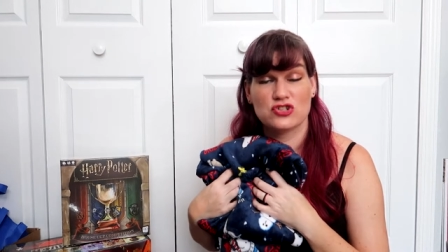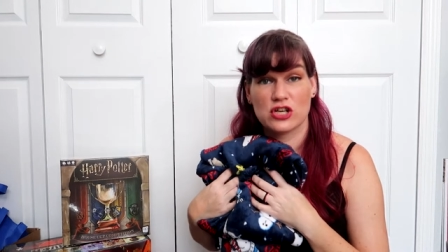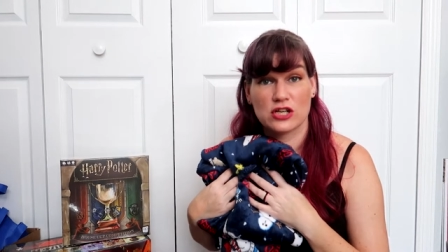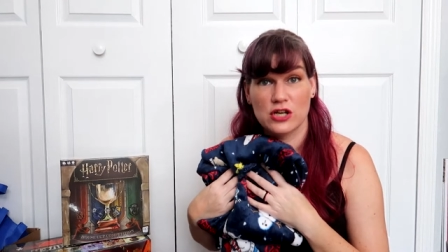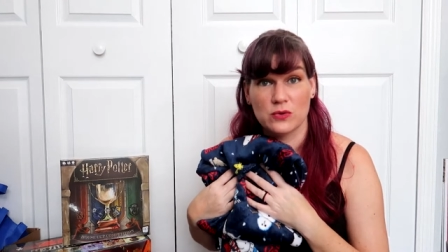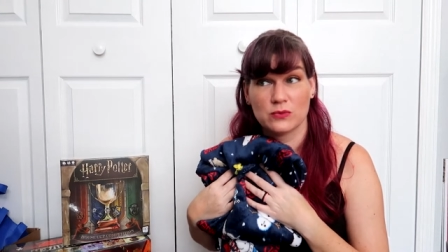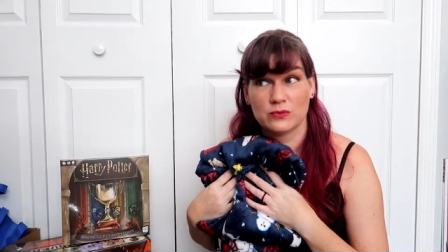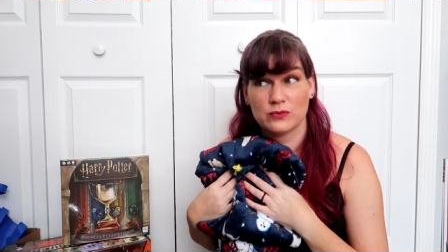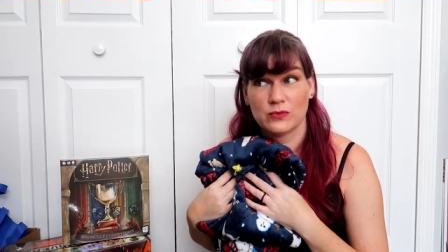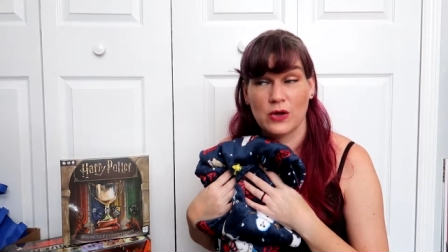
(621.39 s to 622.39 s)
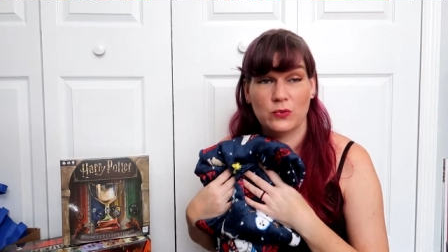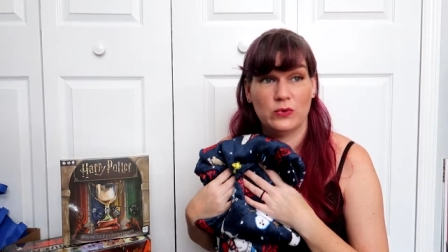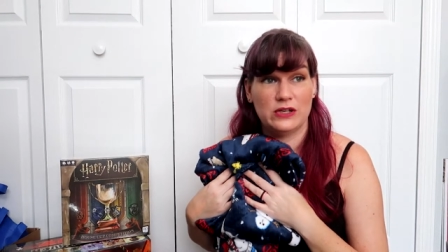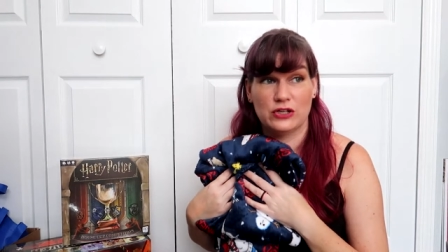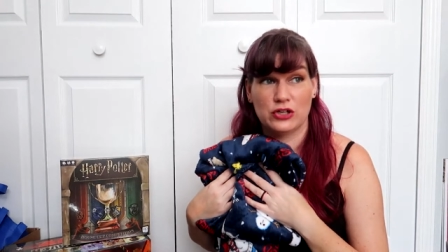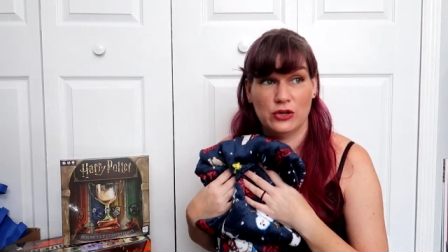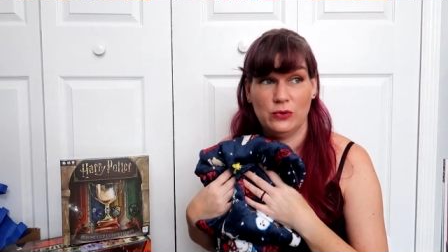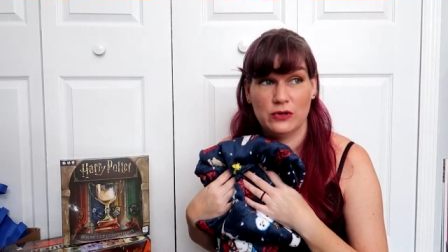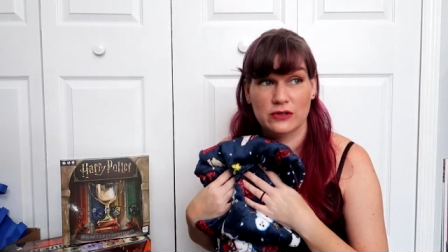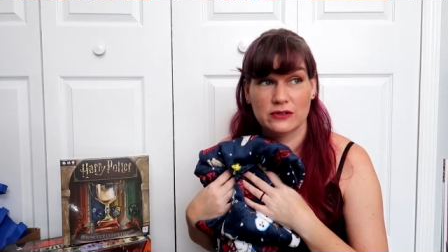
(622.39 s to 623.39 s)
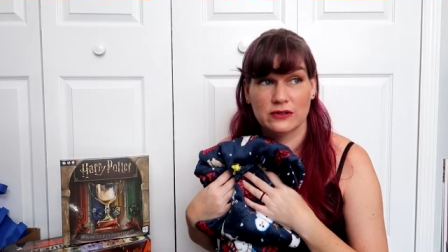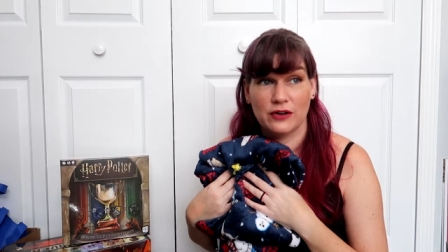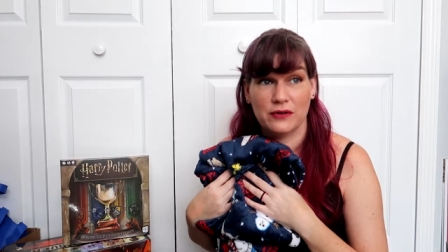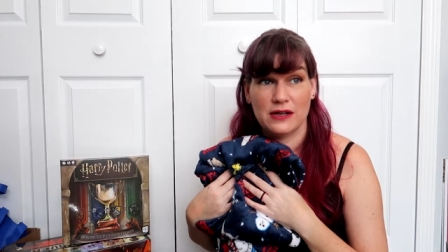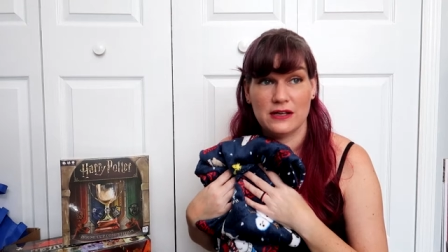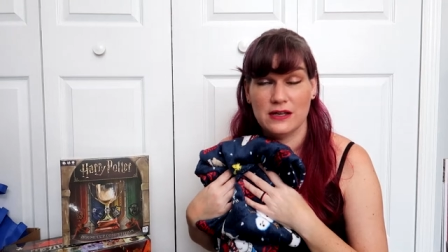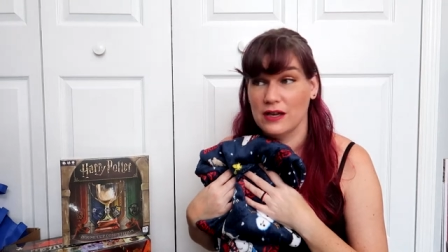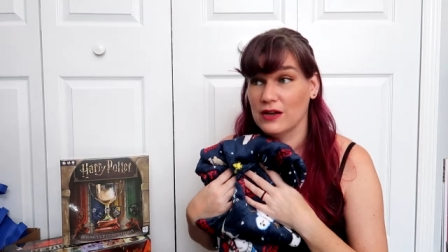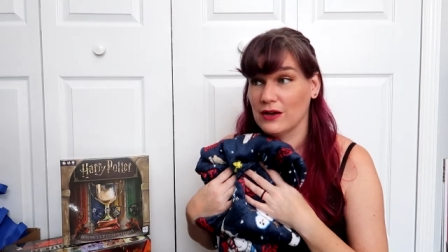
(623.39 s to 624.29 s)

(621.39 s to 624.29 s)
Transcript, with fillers: She's like, nope, we did Coke already.